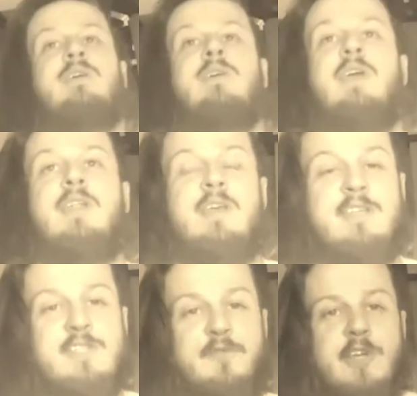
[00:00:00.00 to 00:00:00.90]
It
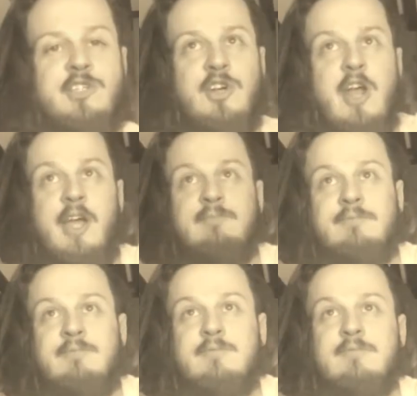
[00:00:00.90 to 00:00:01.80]
is featuring
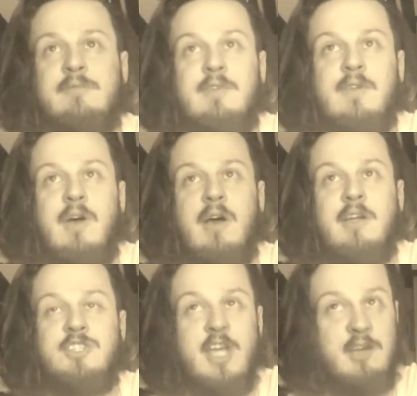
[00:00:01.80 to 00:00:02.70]

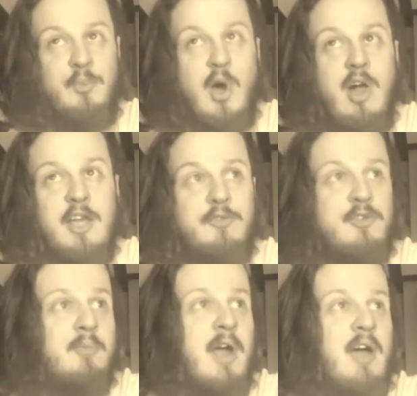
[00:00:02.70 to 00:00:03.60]
Jaden Pollock
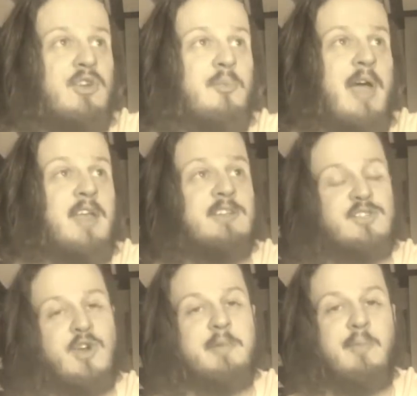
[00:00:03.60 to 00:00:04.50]
from my other band
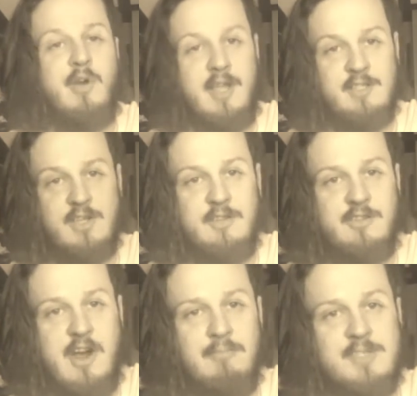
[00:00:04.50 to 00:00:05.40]
Destroy My Brains on the
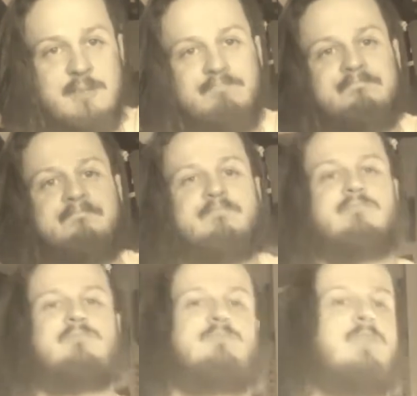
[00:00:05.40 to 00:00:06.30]
drums.
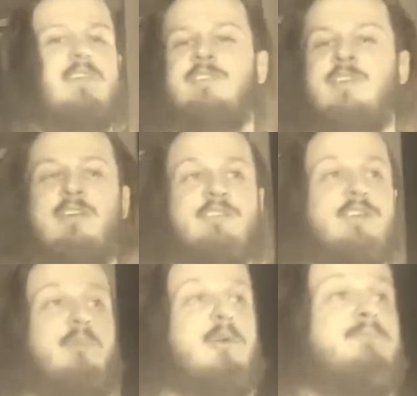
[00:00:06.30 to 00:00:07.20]
He's a killer
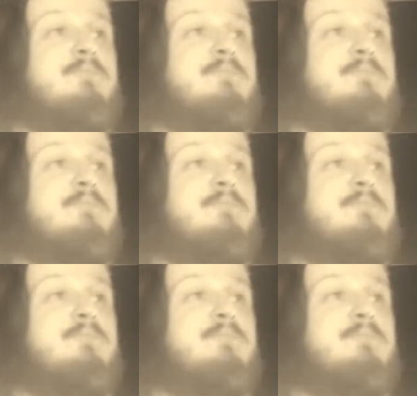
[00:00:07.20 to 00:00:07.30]
drummer.